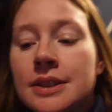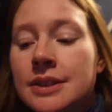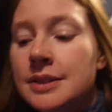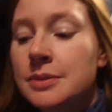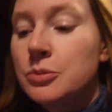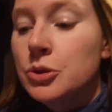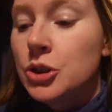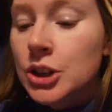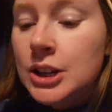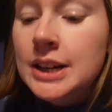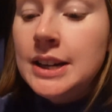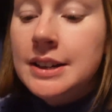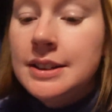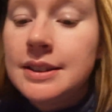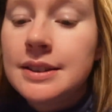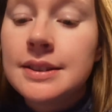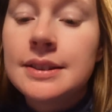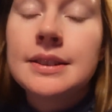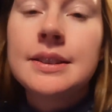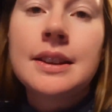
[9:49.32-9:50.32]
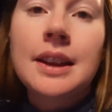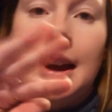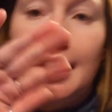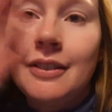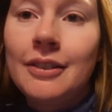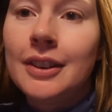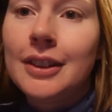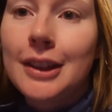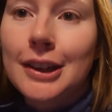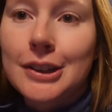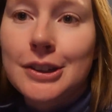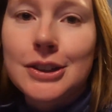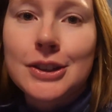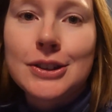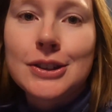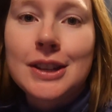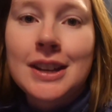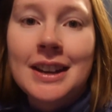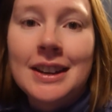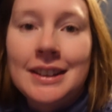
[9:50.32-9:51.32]
some sheets, everything
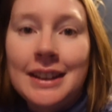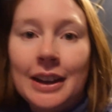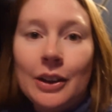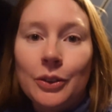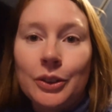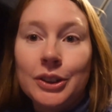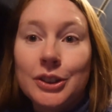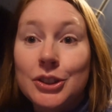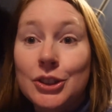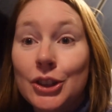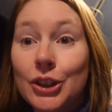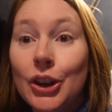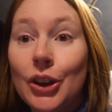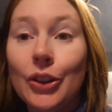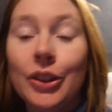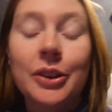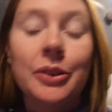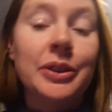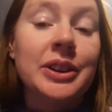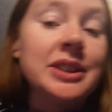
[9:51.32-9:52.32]
is now good to go. There